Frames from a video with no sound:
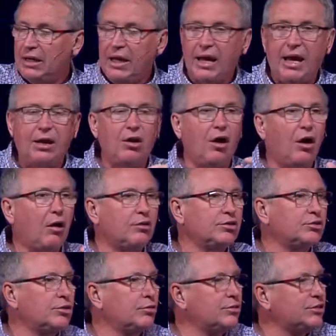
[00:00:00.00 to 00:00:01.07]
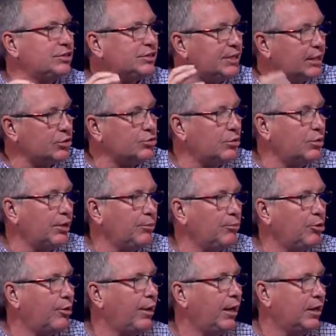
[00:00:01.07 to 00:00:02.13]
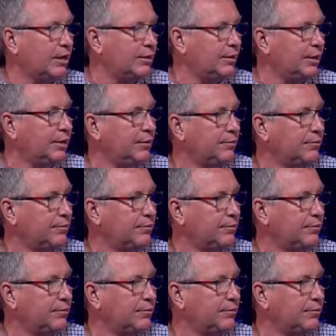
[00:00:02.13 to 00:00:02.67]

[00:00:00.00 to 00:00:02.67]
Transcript: and also sexual immorality.